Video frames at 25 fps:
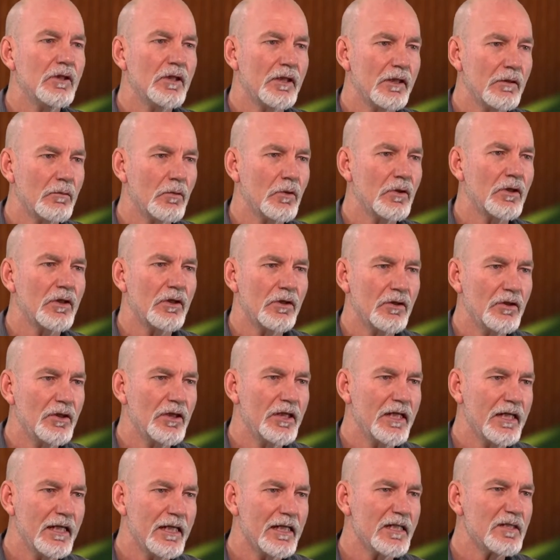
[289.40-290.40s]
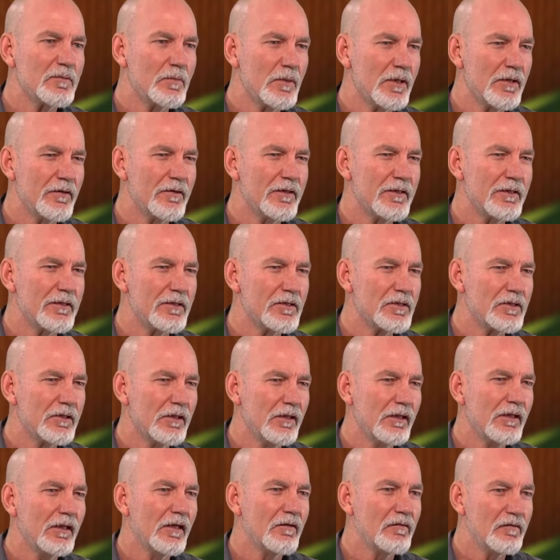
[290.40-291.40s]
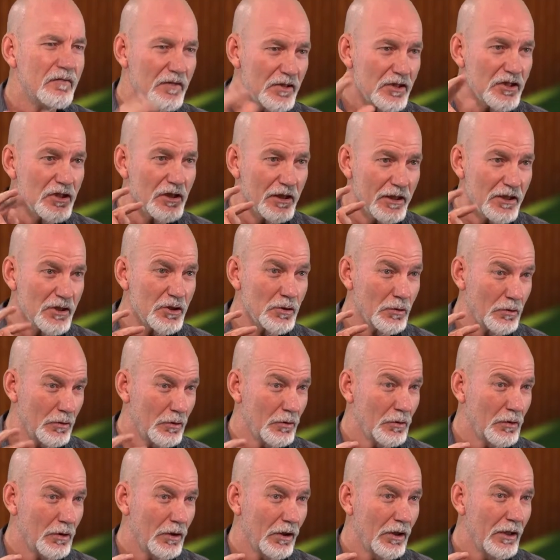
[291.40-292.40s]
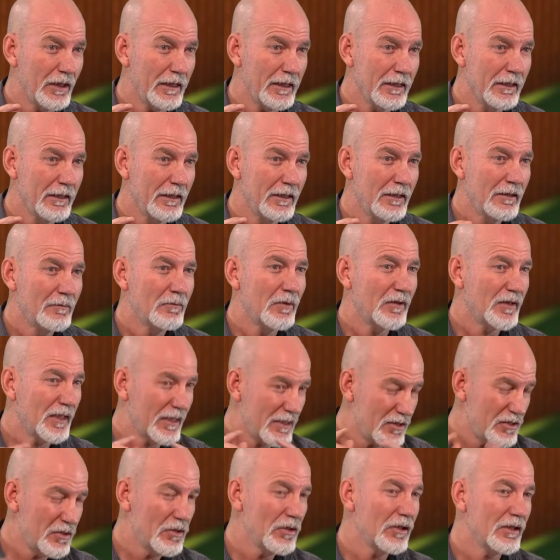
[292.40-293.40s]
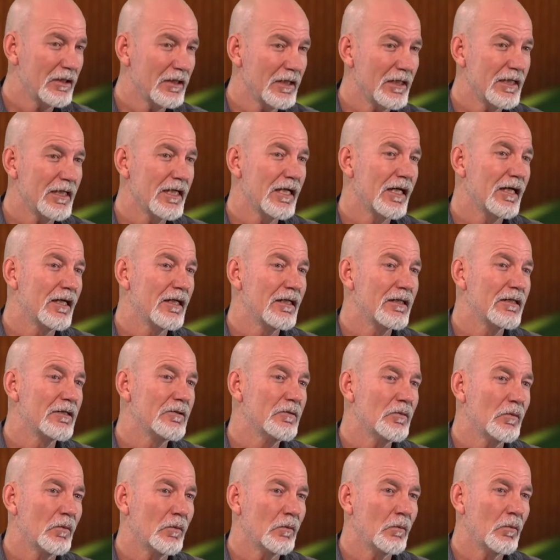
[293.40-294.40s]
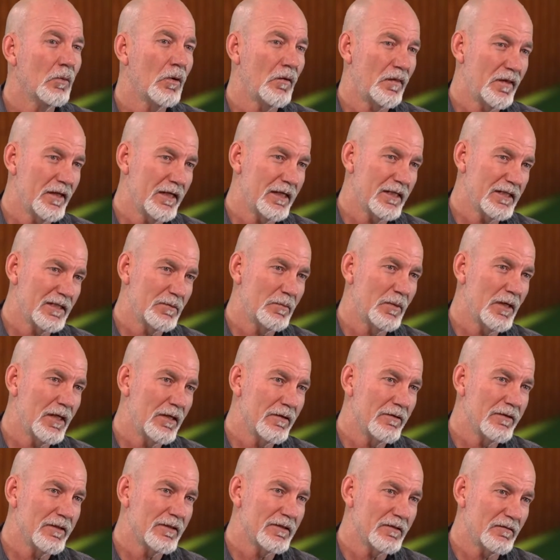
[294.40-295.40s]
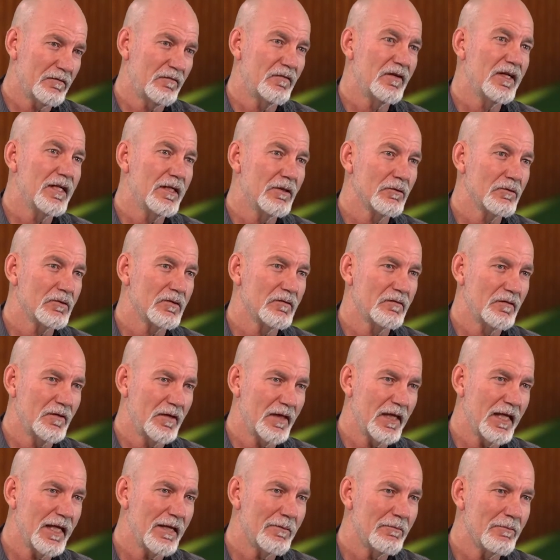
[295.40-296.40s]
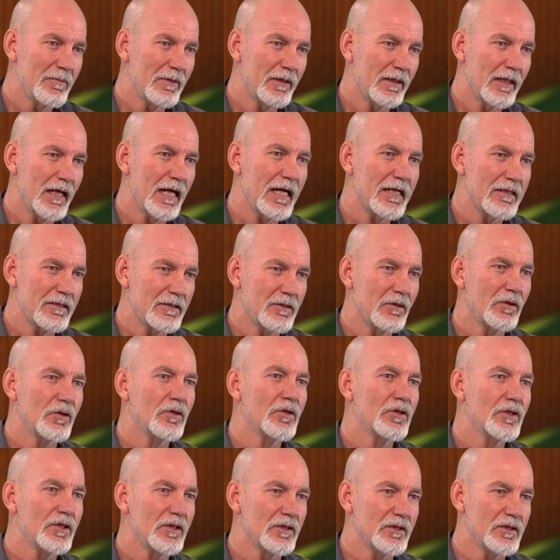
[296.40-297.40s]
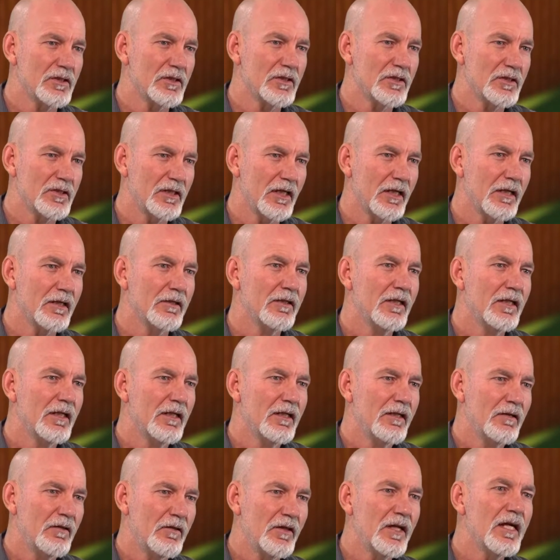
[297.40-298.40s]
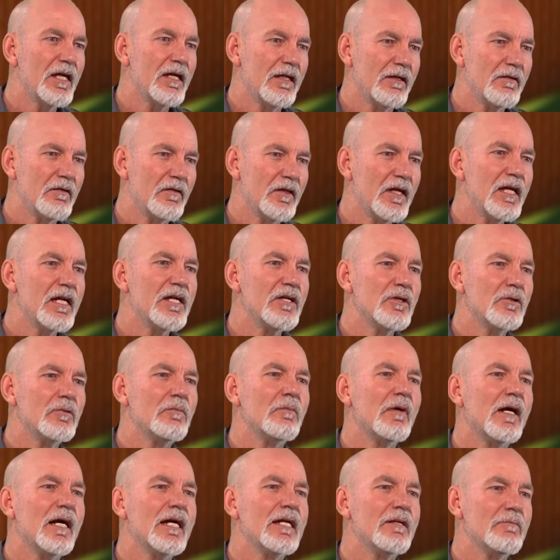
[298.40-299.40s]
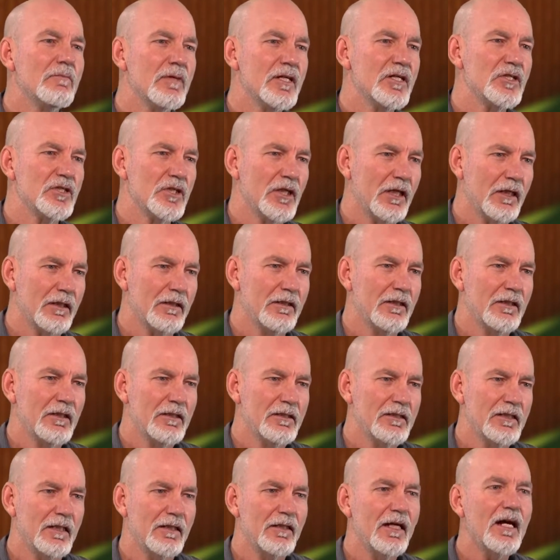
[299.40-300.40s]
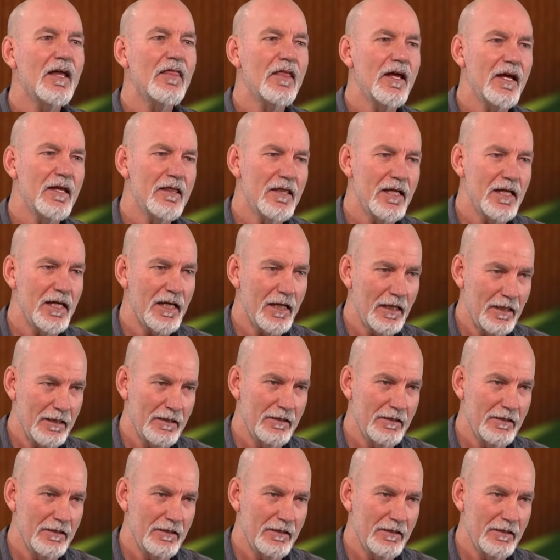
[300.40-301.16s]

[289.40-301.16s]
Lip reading: what a learning experience officially should look like, but they certainly know what the experience feels for them as learners. So they're your main measure. So are they there?